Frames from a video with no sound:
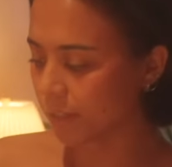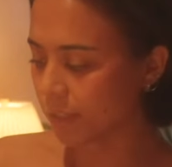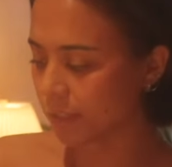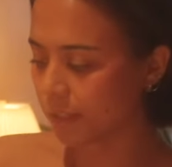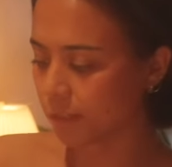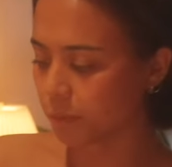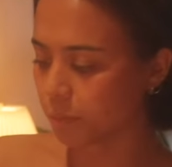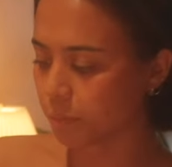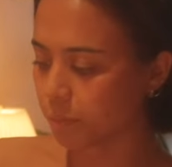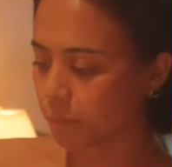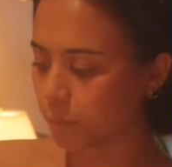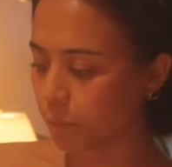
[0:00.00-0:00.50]

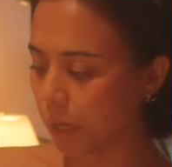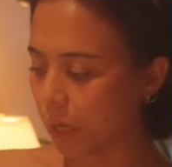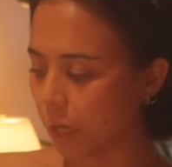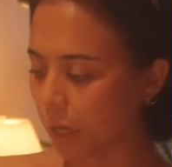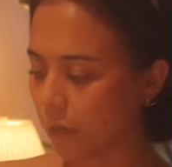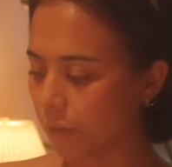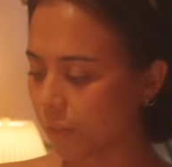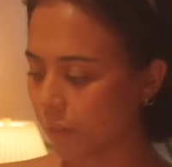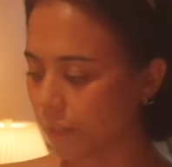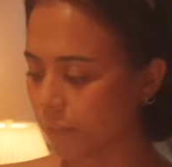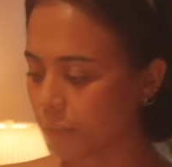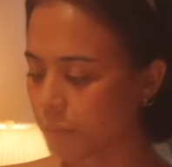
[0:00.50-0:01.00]
this is
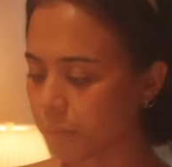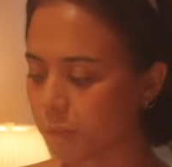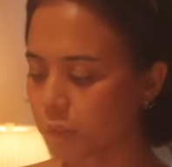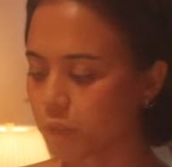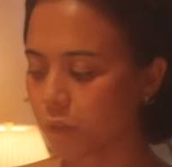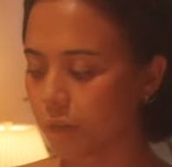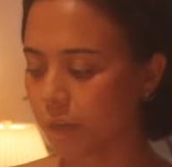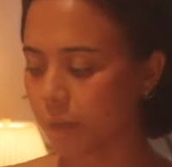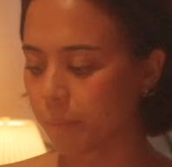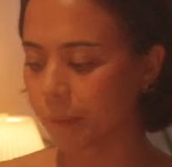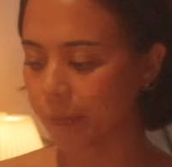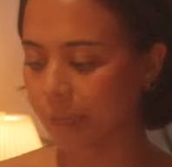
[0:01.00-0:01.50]
where like the
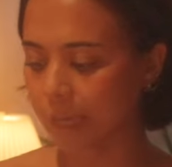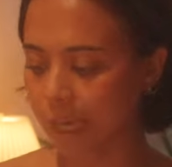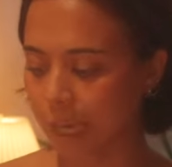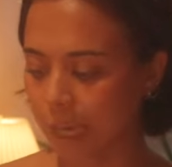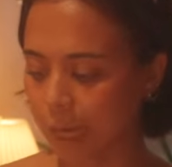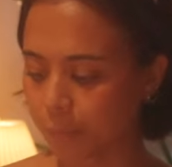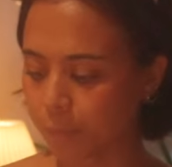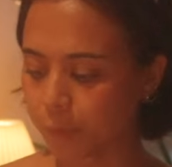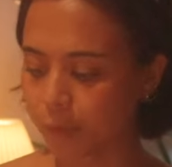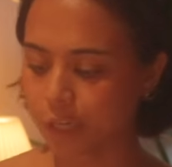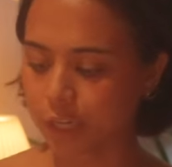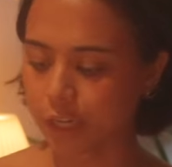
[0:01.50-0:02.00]
majority of my
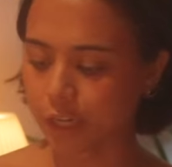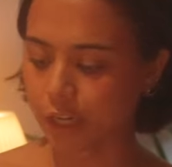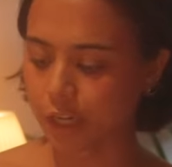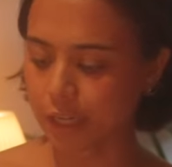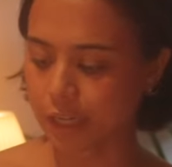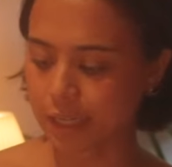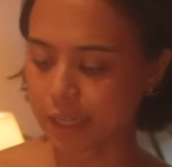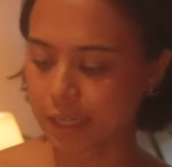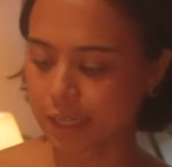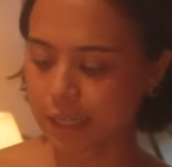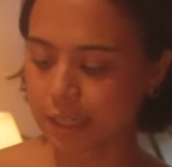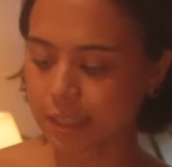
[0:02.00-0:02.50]
camera gear
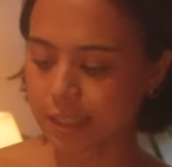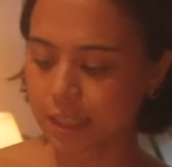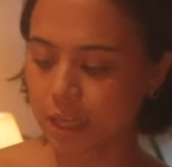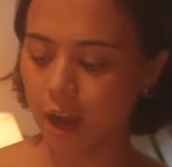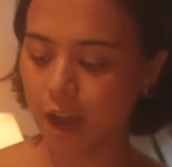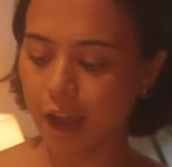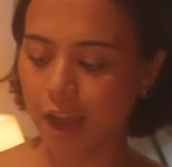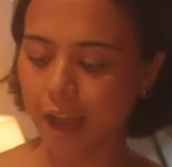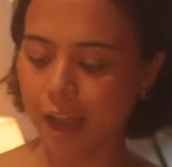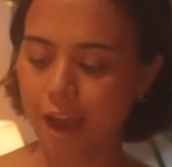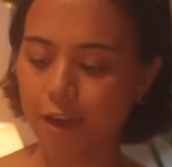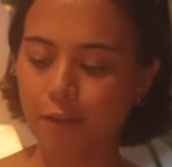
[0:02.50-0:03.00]
is.
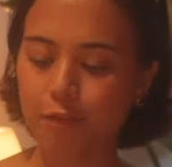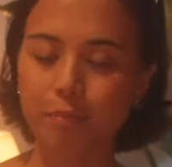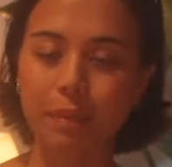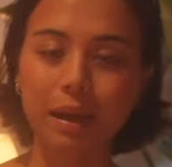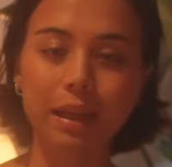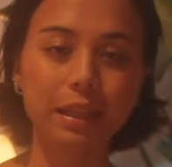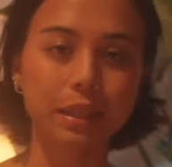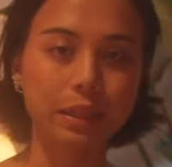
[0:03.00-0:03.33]
I have my